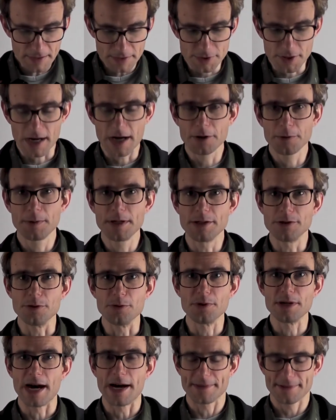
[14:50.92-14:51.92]
So how do we
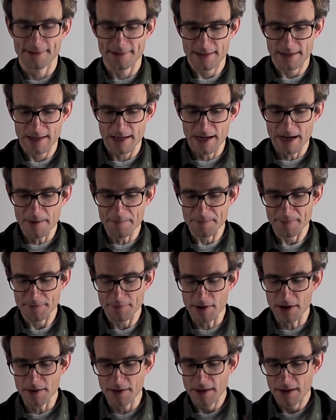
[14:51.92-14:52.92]
do that?
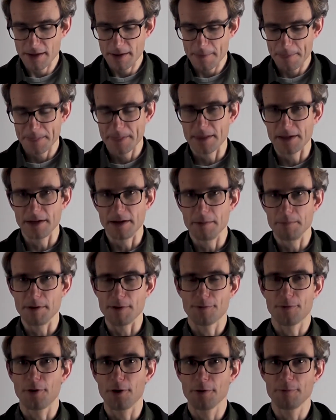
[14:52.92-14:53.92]

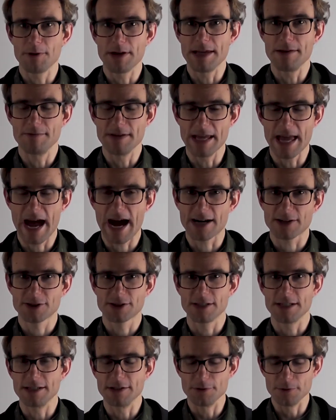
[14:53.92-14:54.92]
Before we
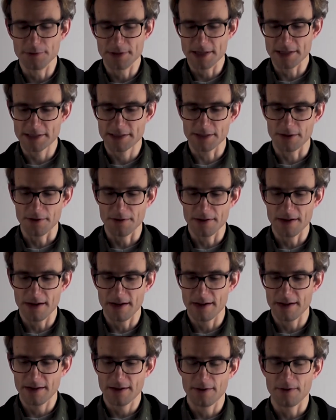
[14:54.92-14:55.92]
actually do this on
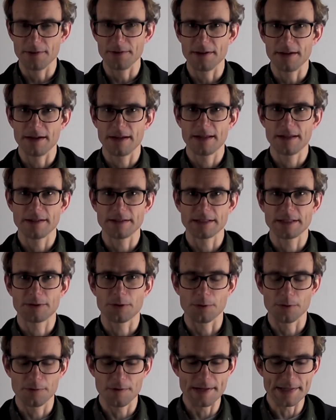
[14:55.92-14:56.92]
a
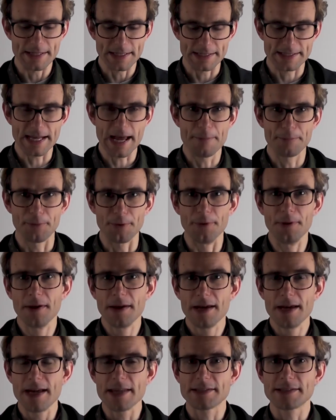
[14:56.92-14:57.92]
concrete example,
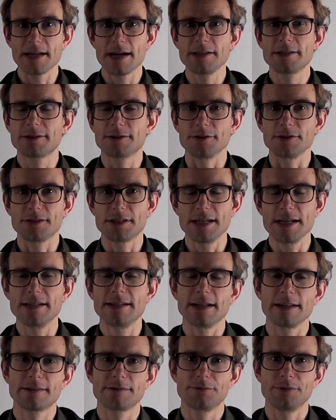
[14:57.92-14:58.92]
it's nice to see
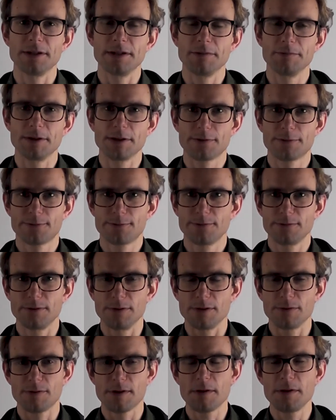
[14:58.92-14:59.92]
that with
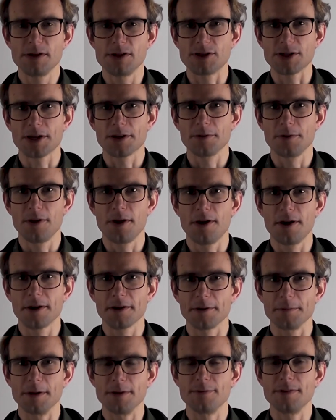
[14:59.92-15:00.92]
the very general
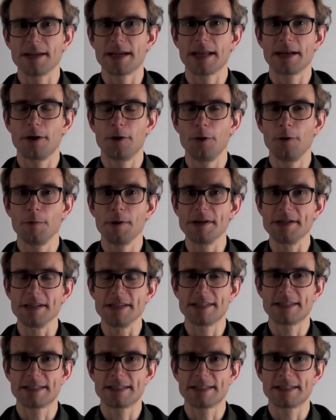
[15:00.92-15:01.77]
argument, we can already